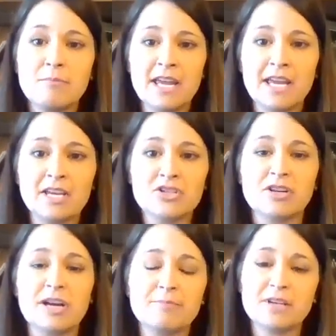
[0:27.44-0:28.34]
making
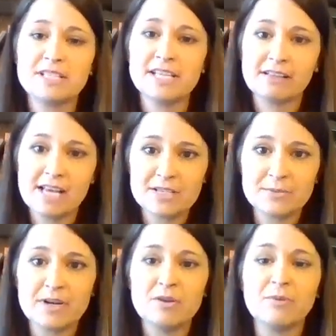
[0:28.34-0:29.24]
sure I printed
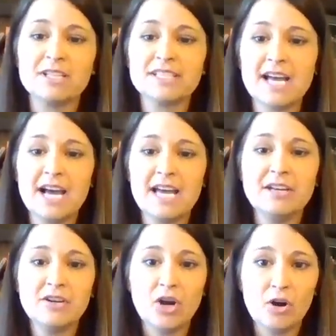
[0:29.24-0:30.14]
classwork on one
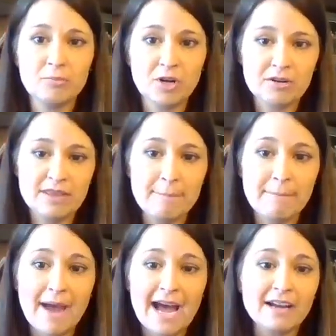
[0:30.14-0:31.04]
side, homework on the
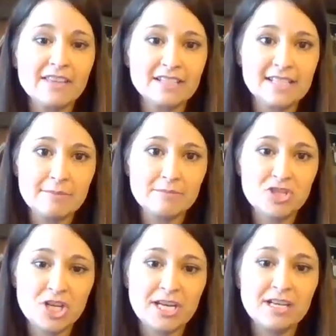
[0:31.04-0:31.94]
back of the same
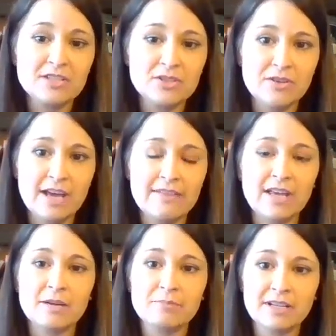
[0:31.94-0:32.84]
sheet so that
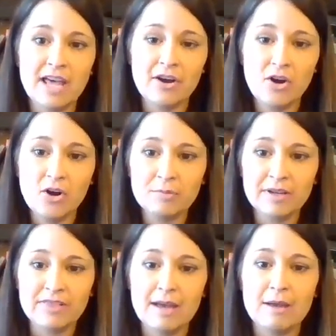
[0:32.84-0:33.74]
they could bring that home
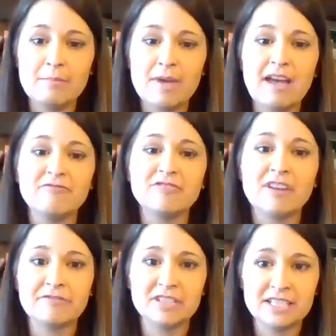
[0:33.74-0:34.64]
with them and
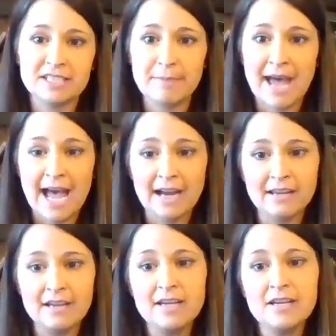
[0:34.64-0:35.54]
reference
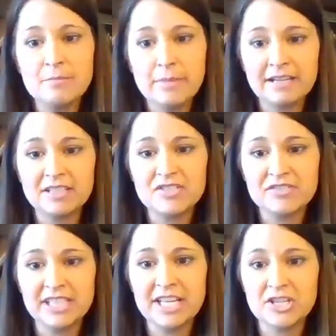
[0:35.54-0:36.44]
back. Parents
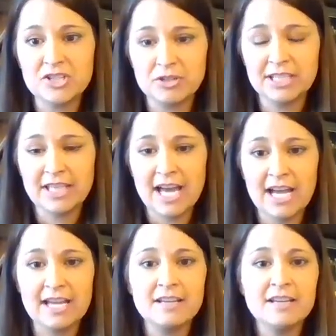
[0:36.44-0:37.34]
really enjoyed
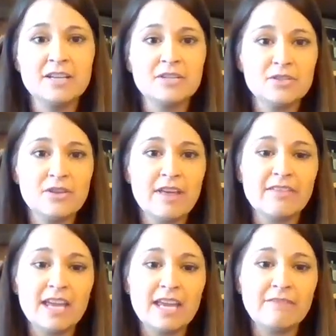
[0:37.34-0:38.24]
that so
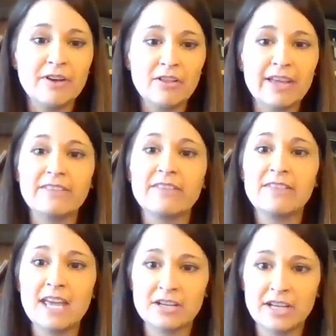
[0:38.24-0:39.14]
that they felt that
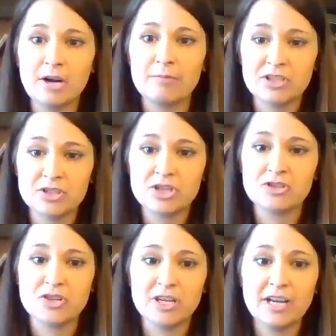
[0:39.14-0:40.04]
they could help their
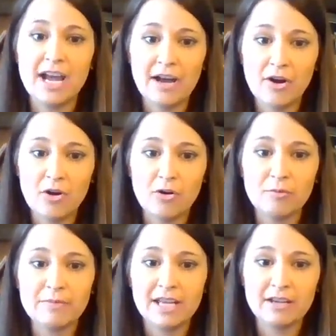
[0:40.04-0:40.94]
children at
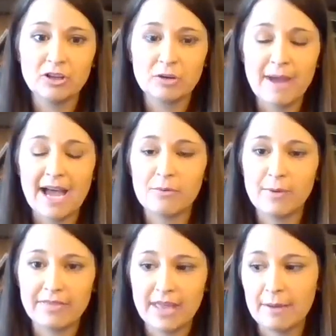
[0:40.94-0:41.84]
home. They could look back
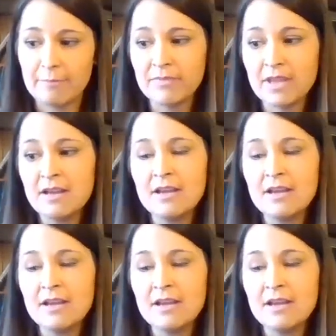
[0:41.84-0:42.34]
with them.